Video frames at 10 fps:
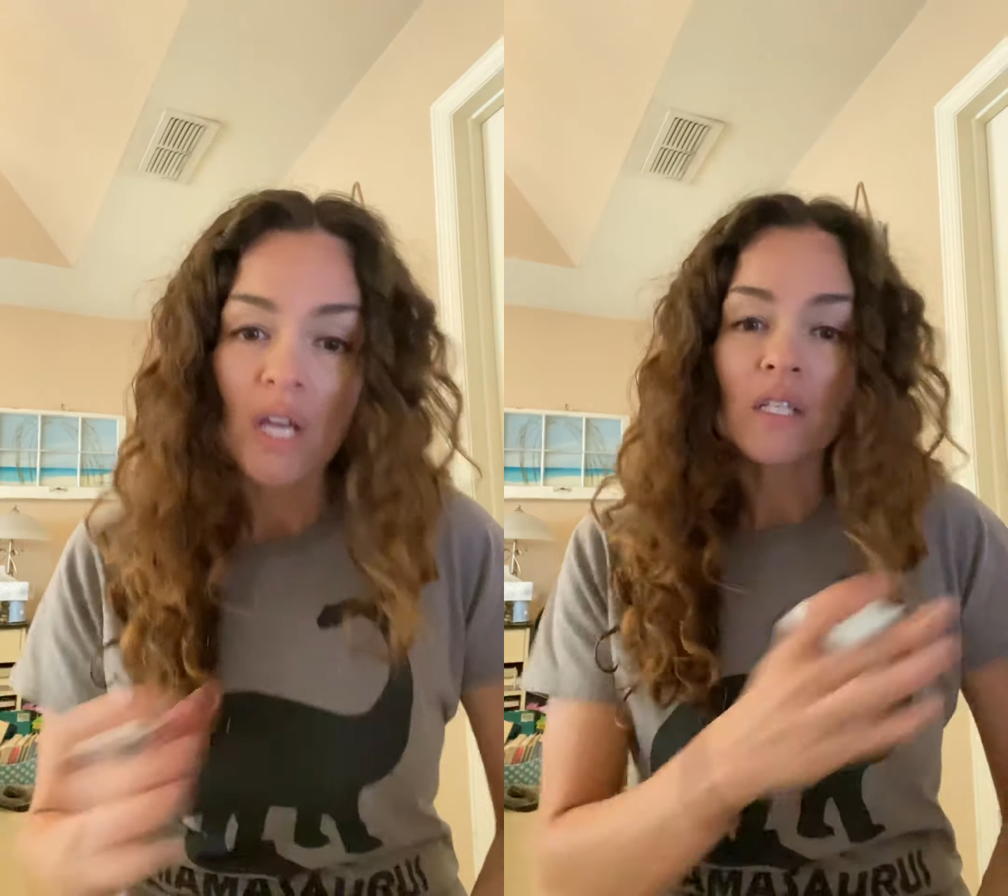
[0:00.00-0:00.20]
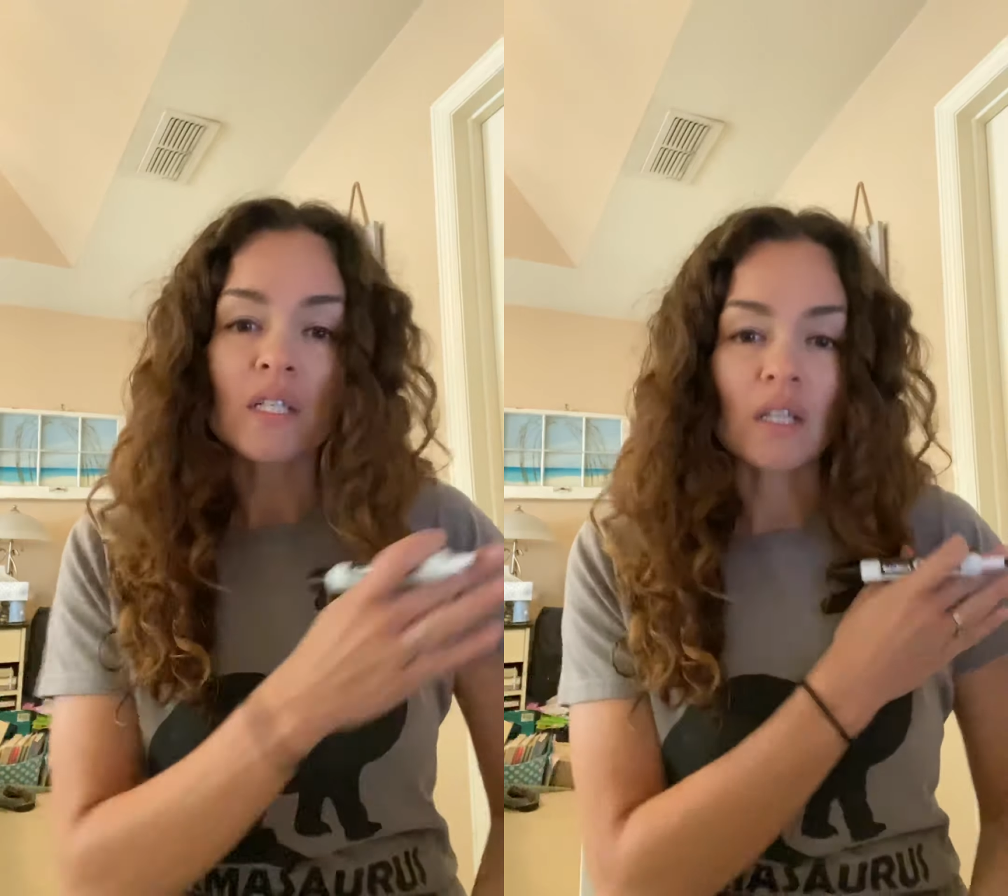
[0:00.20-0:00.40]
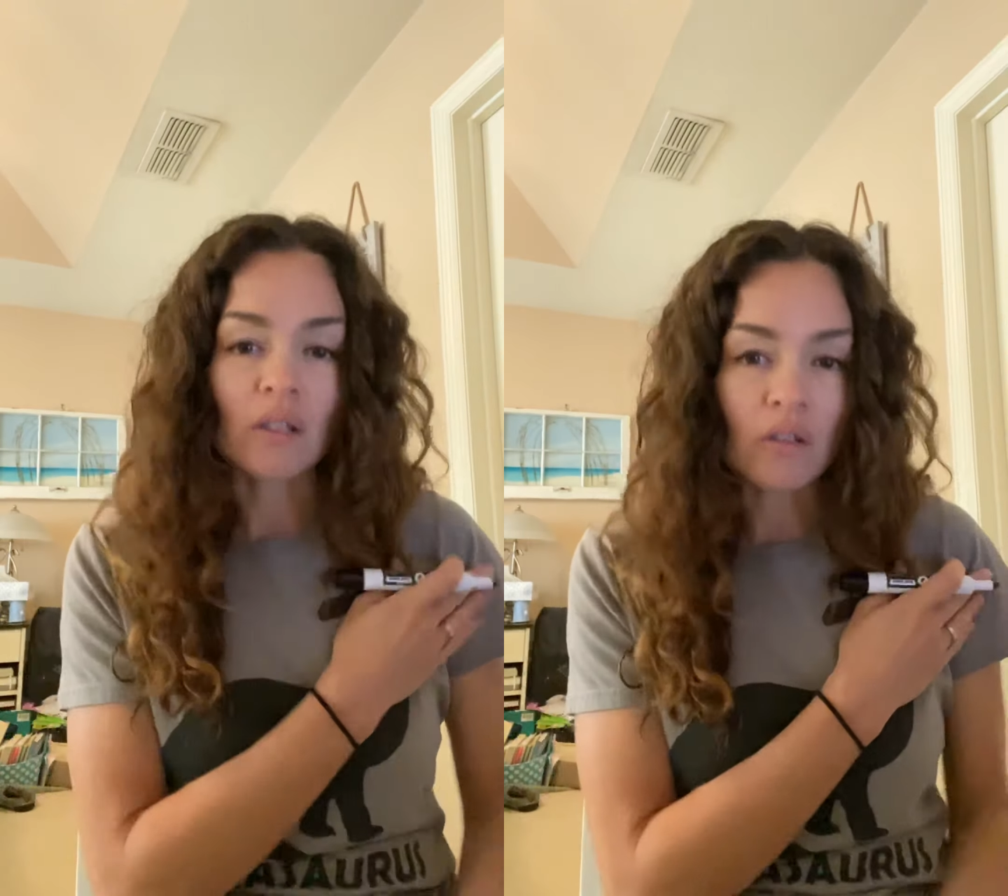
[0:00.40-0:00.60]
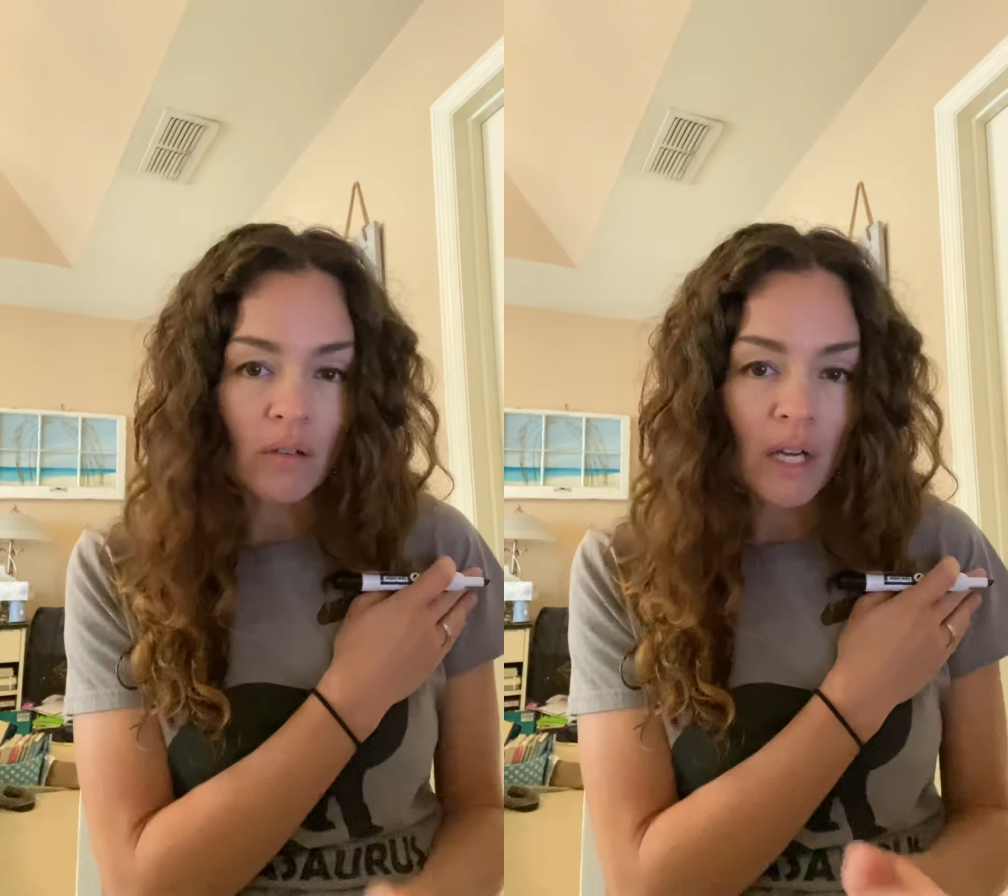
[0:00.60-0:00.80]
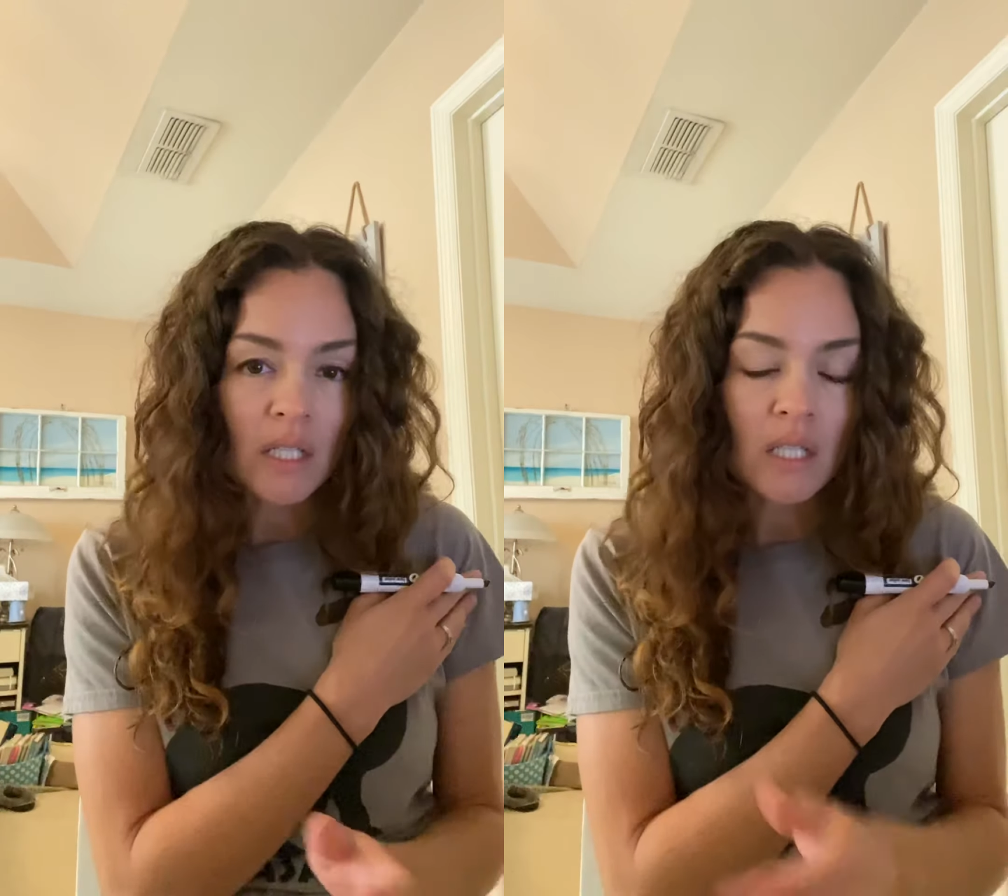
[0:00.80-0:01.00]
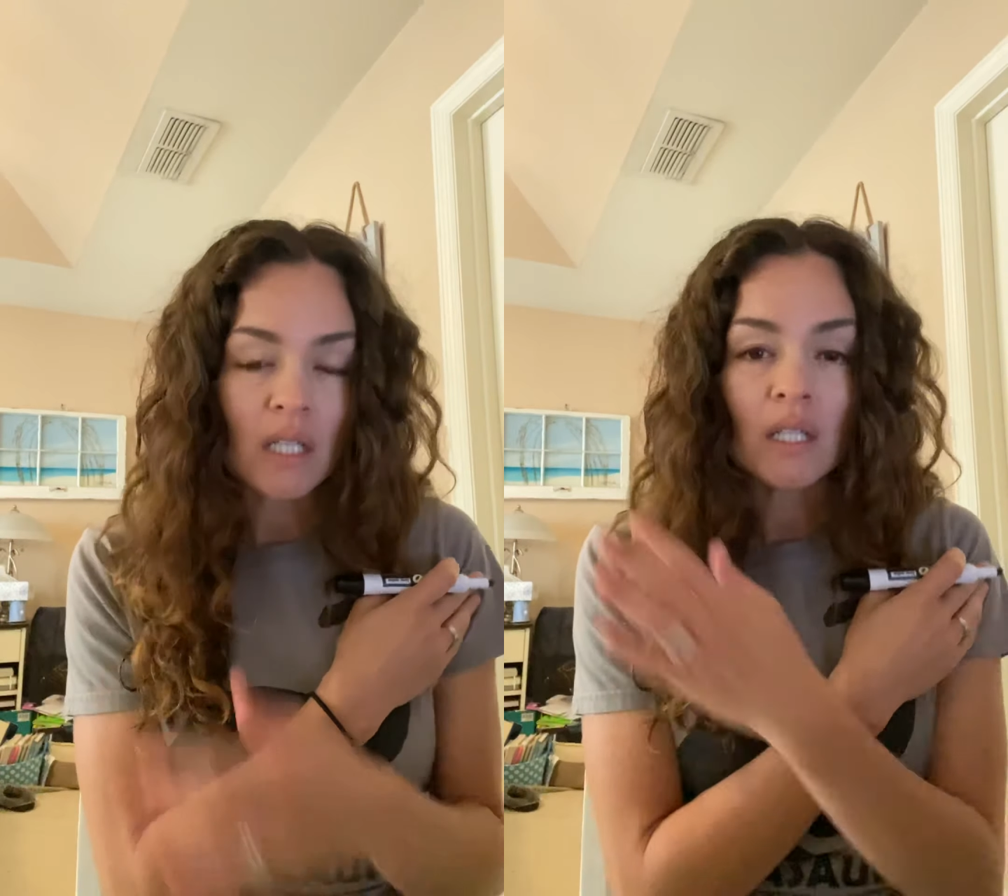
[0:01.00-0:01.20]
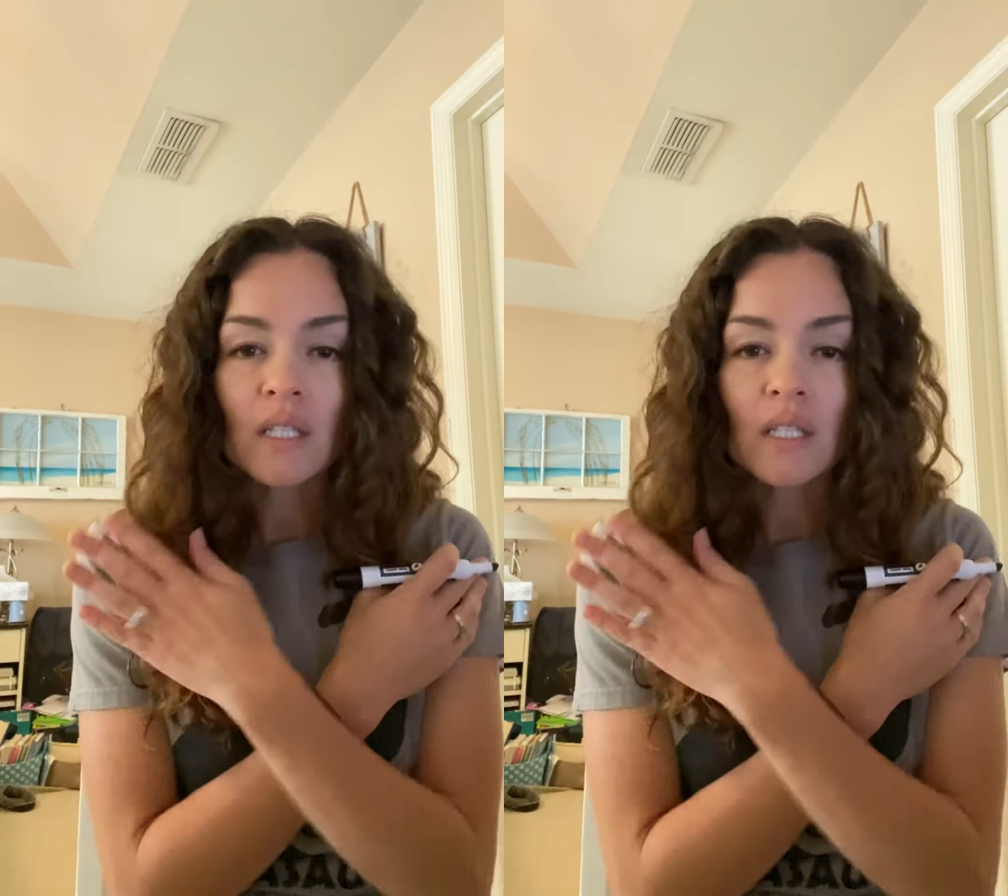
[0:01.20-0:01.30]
Does it look right?